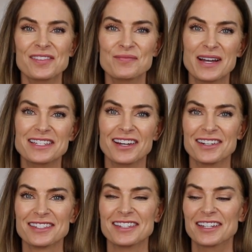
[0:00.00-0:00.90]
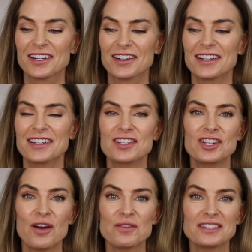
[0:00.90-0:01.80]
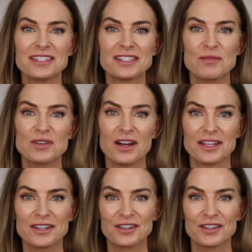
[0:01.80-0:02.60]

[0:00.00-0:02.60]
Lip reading: my dog's in here. She always thinks I'm talking